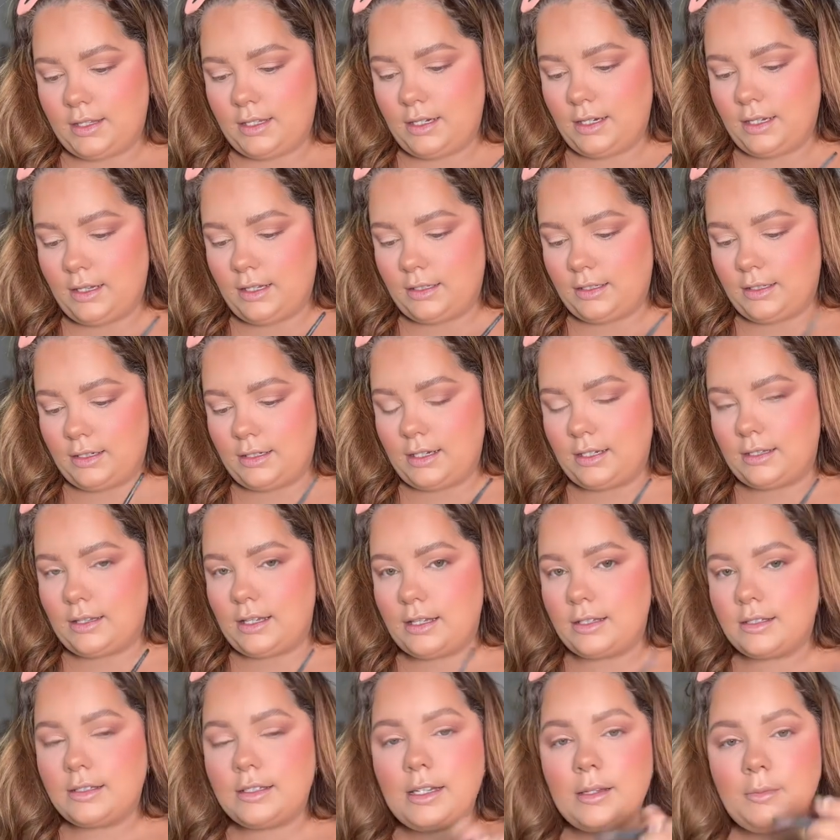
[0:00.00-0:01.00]
I like to take
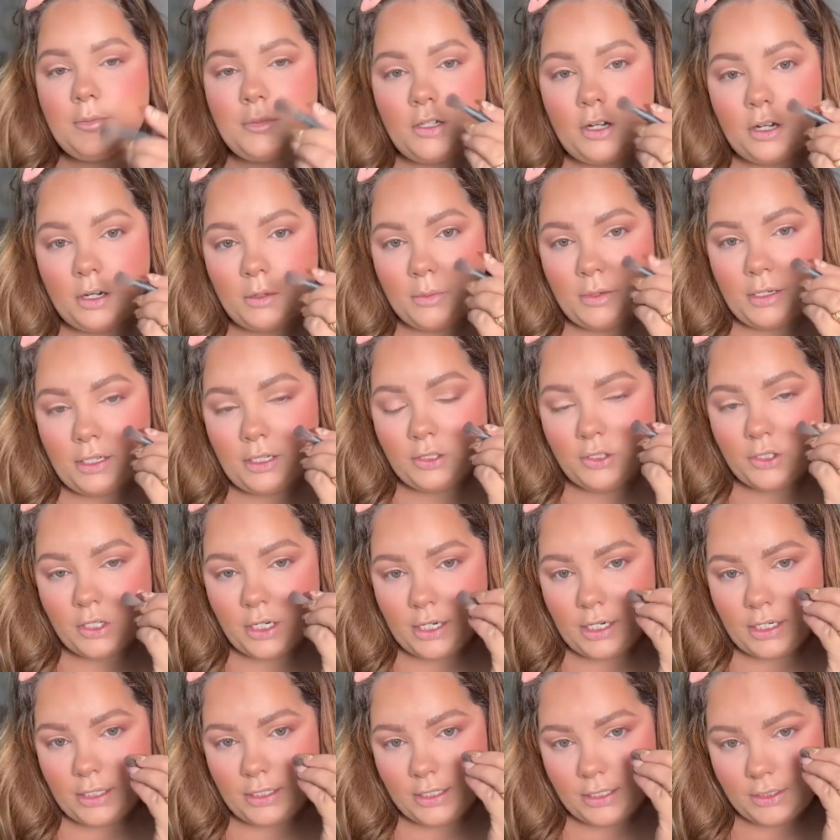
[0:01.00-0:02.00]
that same dark pink
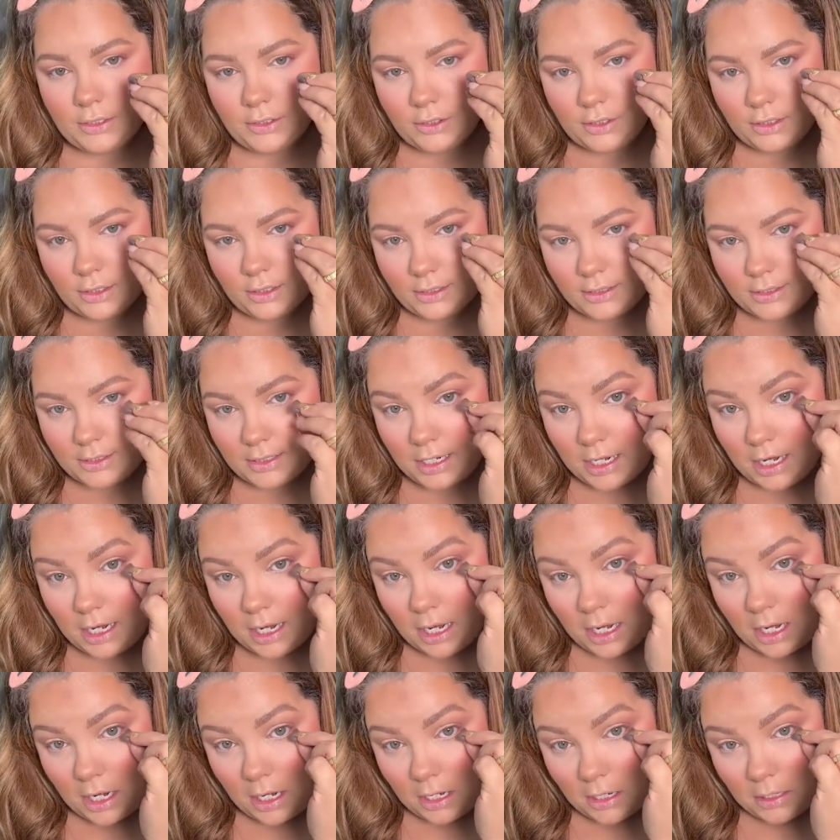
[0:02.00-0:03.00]
shade and just
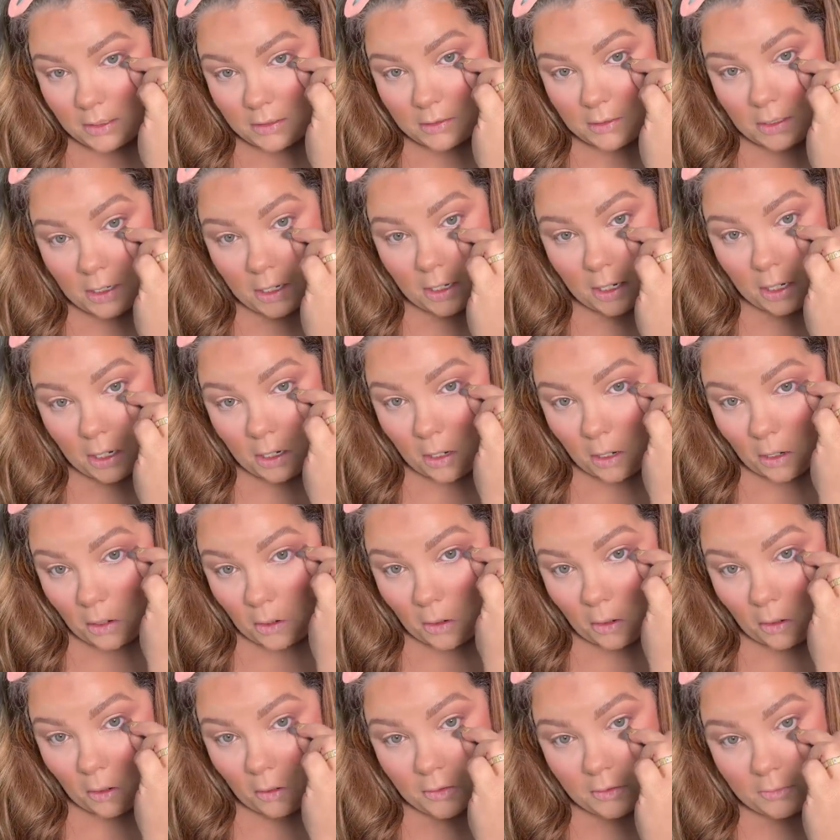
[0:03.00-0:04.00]
take it
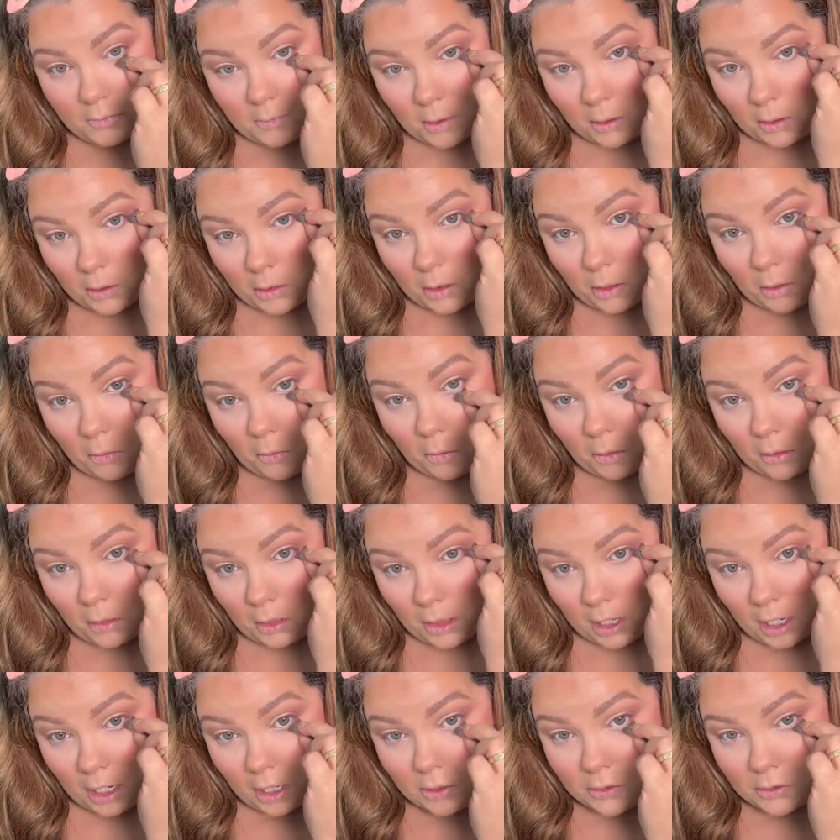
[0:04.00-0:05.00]
across my lower
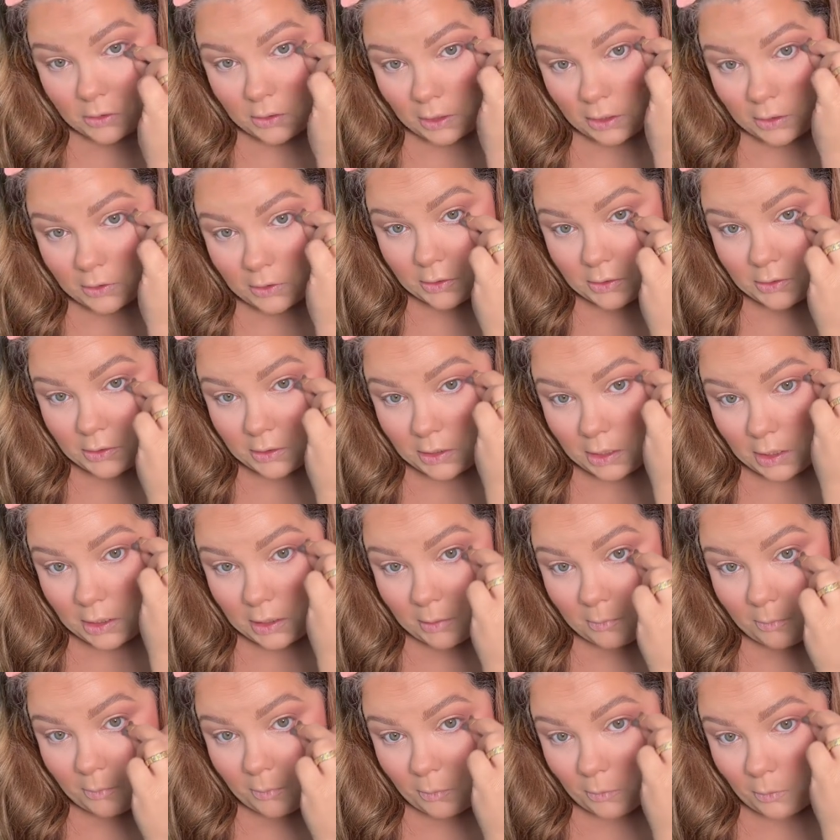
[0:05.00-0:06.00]
lash line, to kind
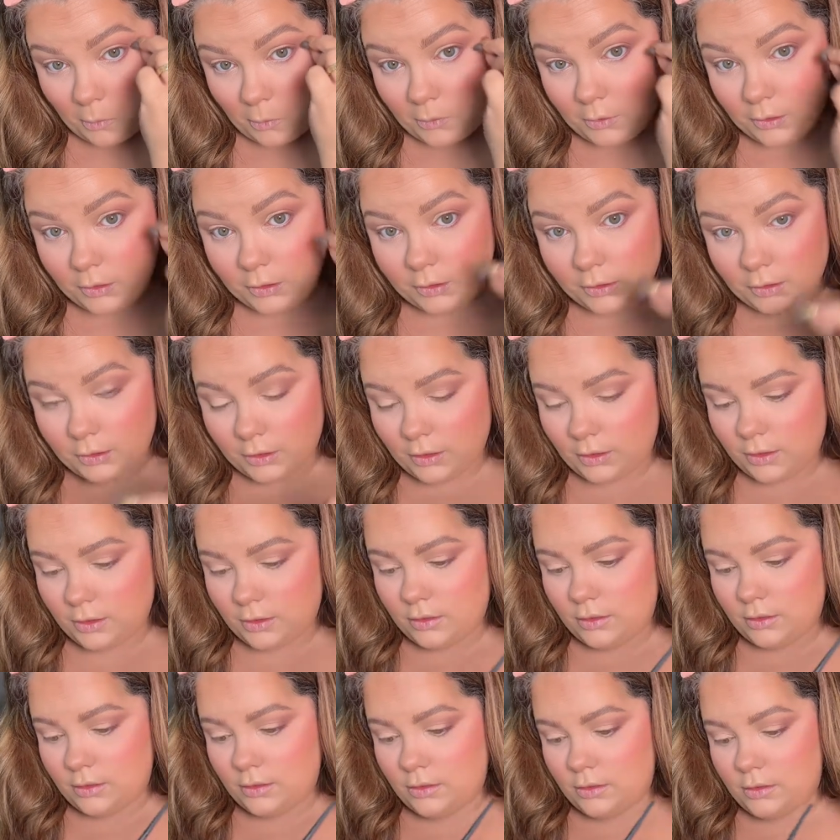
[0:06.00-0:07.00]
of pull the look
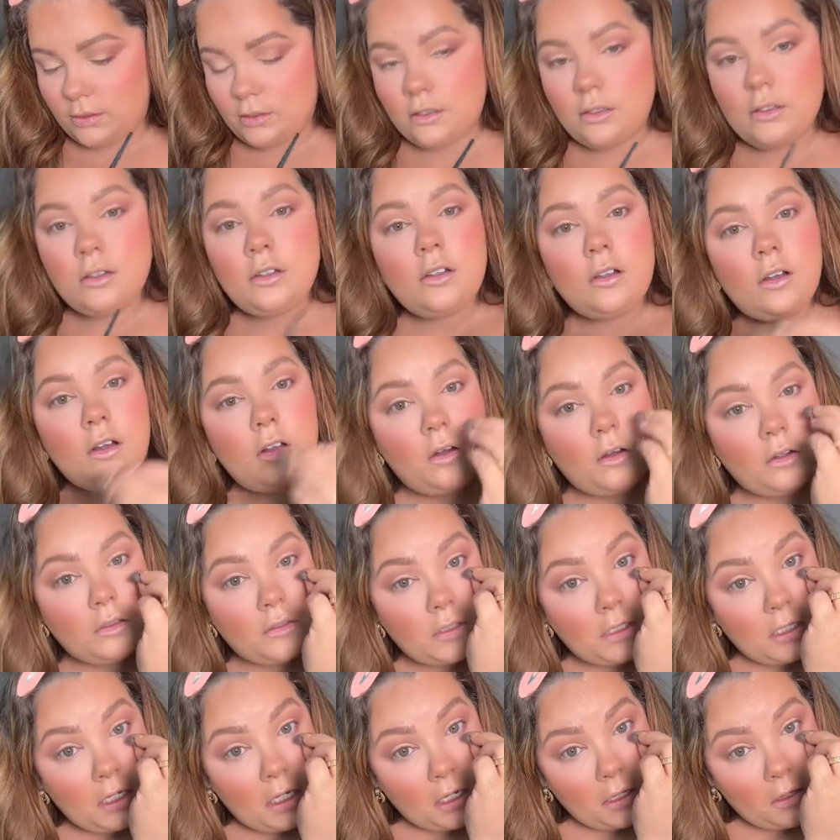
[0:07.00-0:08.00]
all
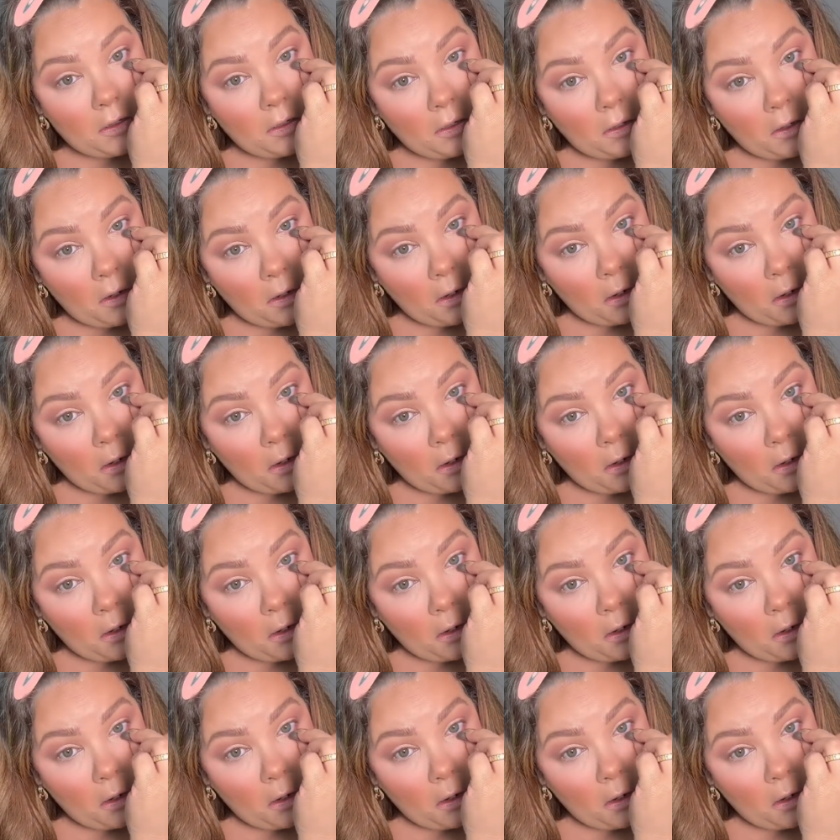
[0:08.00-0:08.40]
together.